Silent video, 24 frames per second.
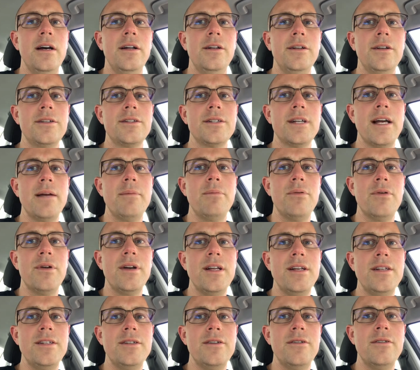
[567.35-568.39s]
looks like
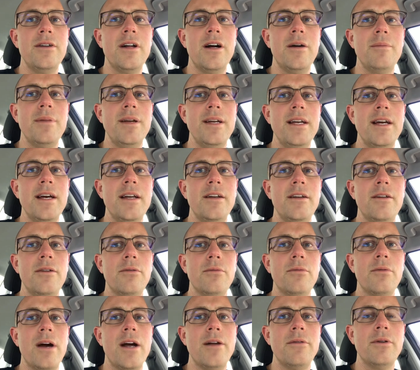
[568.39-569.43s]
pretty soon I'll be getting a
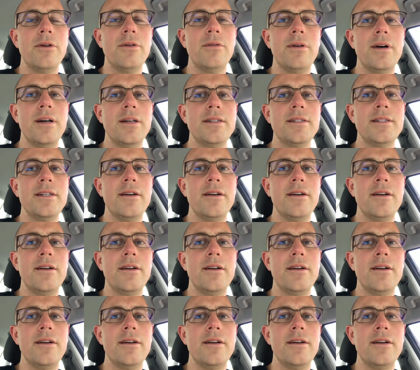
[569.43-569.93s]
ride request.